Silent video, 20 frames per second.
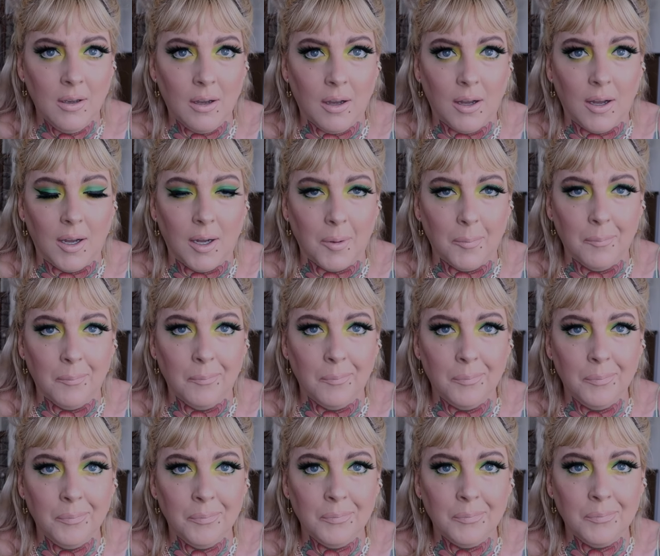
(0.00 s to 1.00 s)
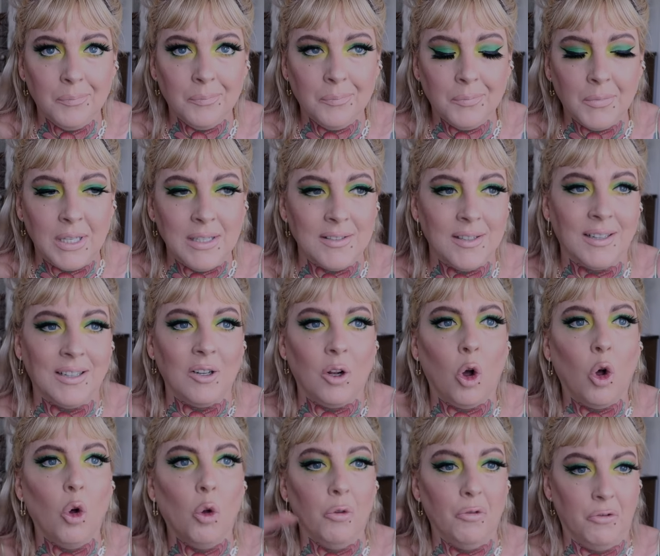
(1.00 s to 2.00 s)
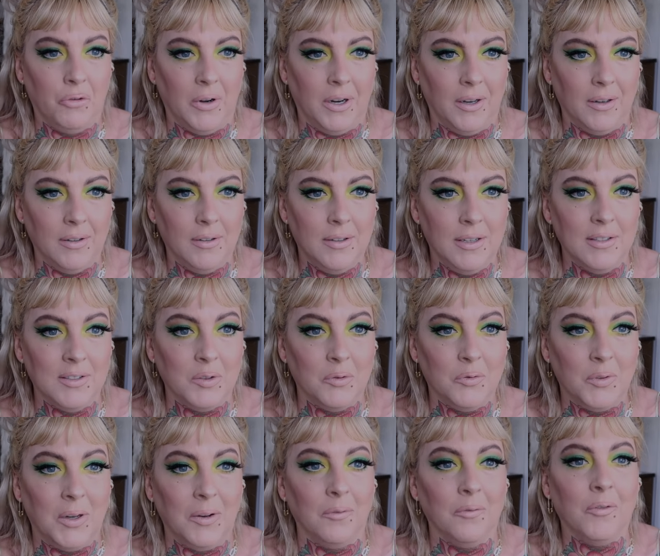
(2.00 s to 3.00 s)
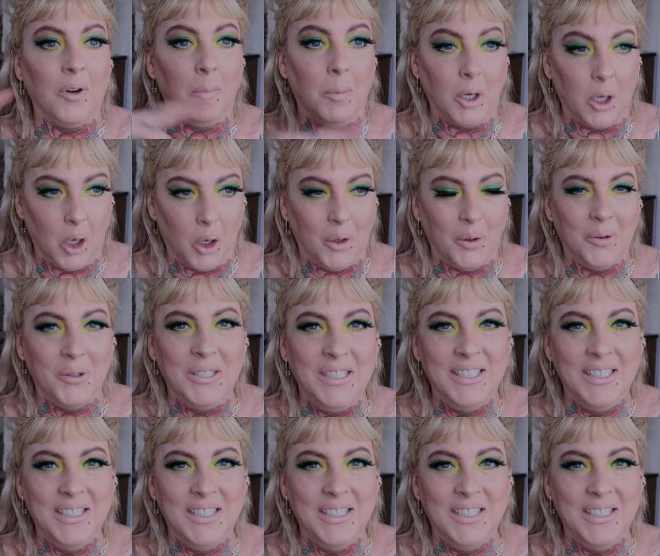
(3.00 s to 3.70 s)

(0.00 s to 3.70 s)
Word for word: Um, he's not an old friend, he's a friend from ago.